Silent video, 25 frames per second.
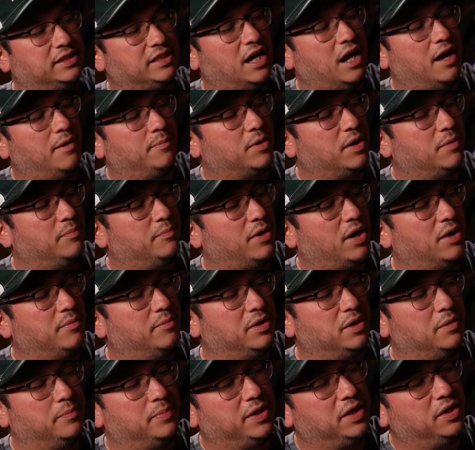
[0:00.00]
top
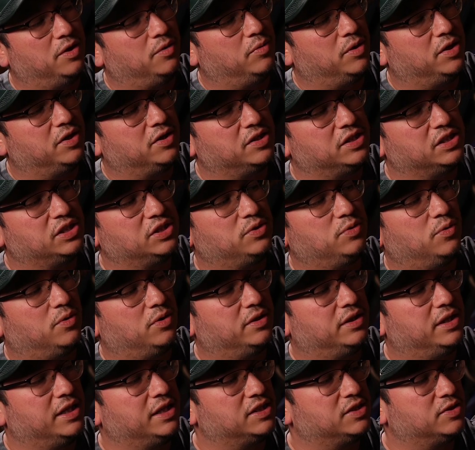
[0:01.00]
compartment up here where you can store
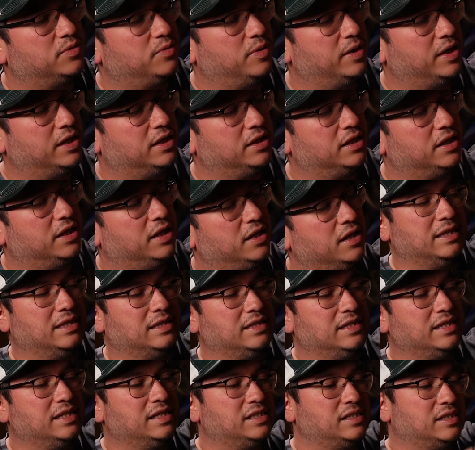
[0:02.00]
things quickly.
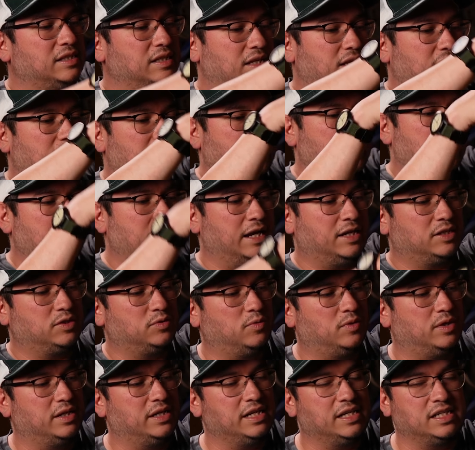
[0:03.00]
This next
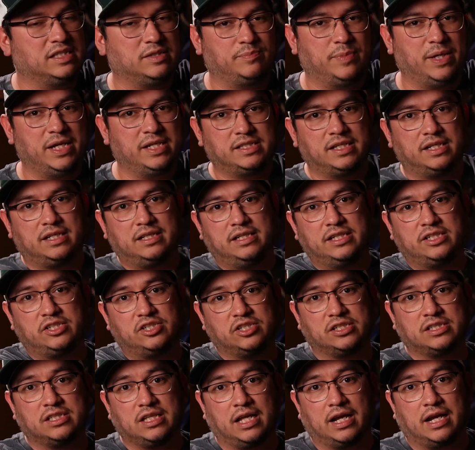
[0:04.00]
one is basically
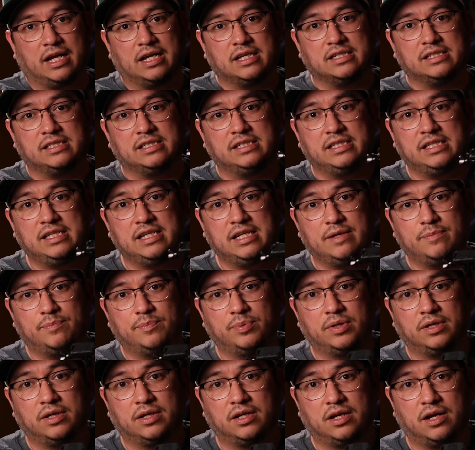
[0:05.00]
just like a deep
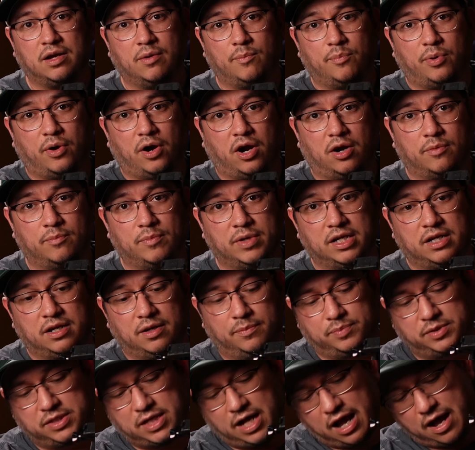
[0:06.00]
compartment
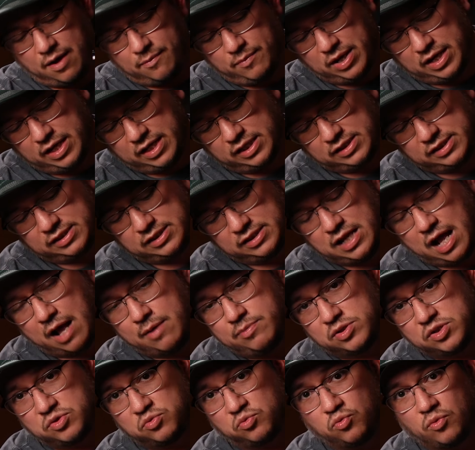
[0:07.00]
up top, and it
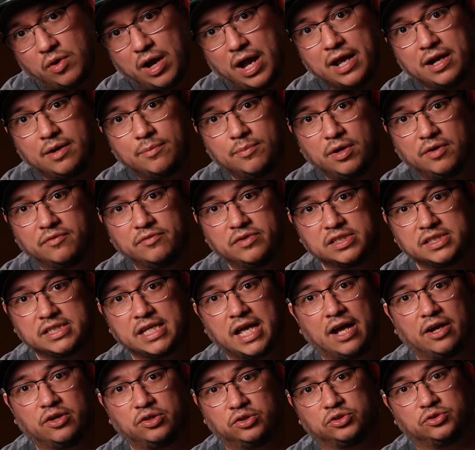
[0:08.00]
stops right above the
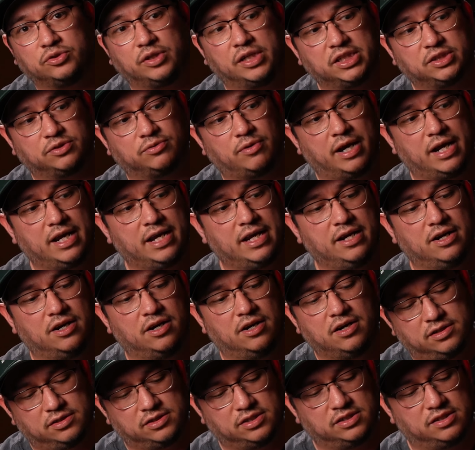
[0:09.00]
tackle trays right here.
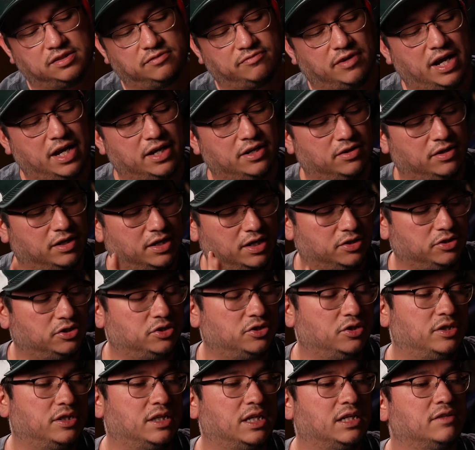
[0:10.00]
There's a divider, and I'll
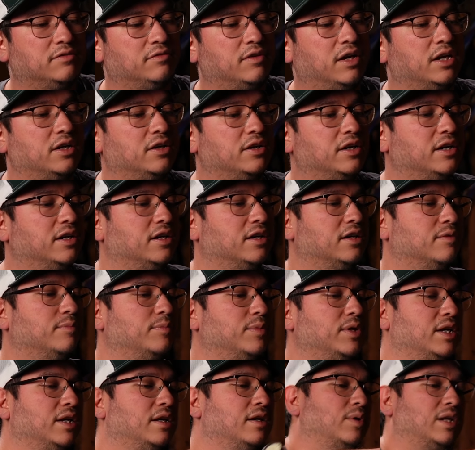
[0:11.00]
show you that divider here in a
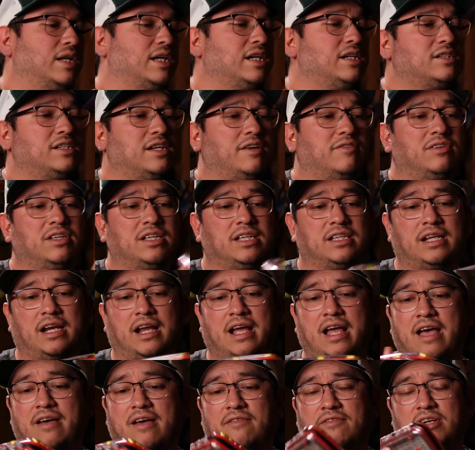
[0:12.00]
bit. But here's everything that
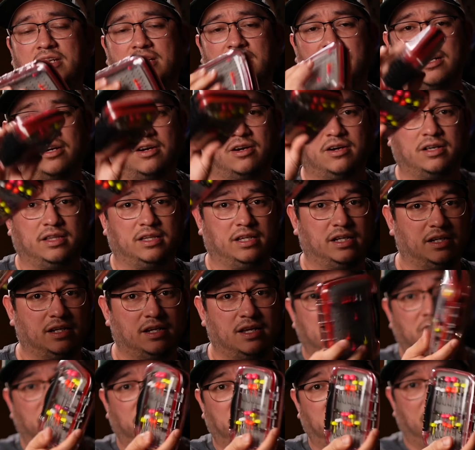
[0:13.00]
I have in here currently.
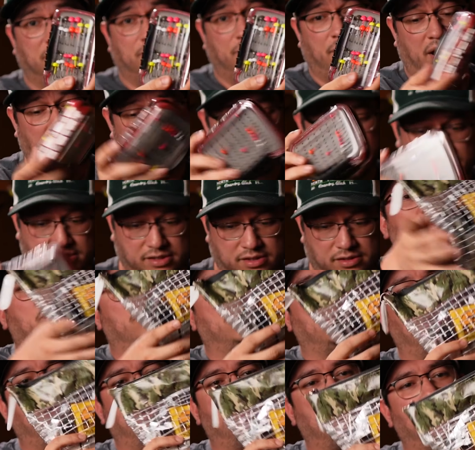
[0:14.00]
A jig box,
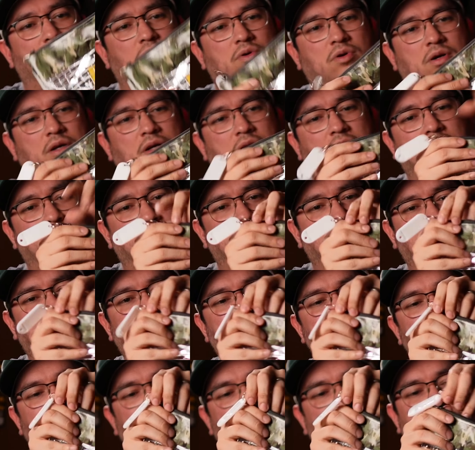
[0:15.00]
Pro
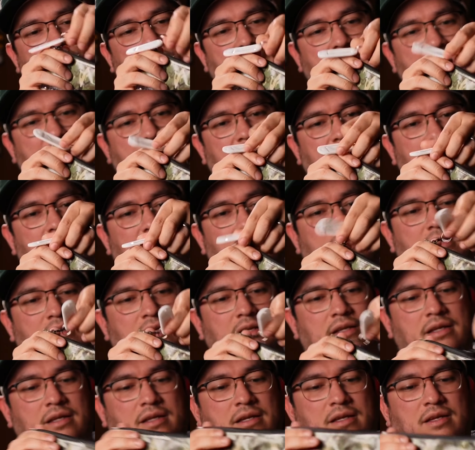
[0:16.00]
tackle bag
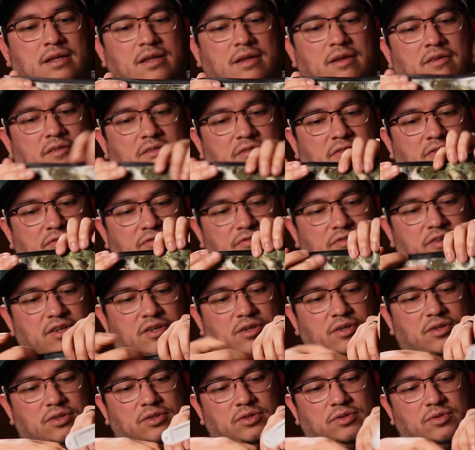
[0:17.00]

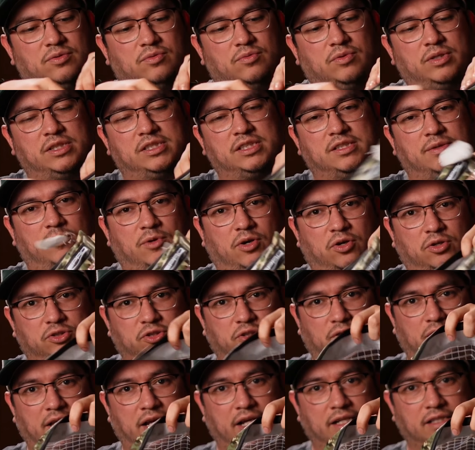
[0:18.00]
filled with some
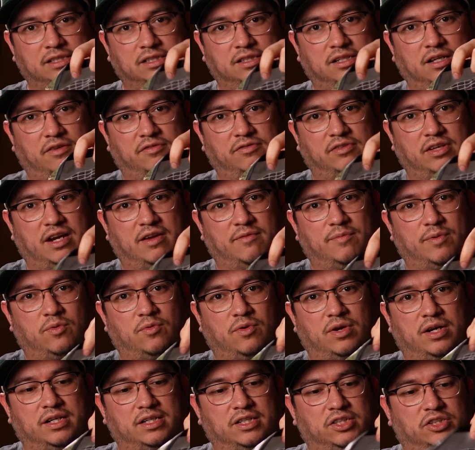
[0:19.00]
ultralight stuff that I've been
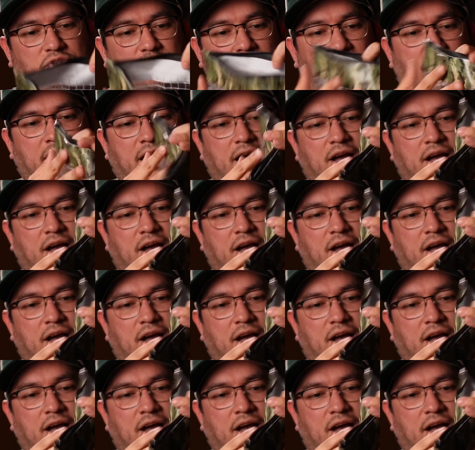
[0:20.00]
wanting to try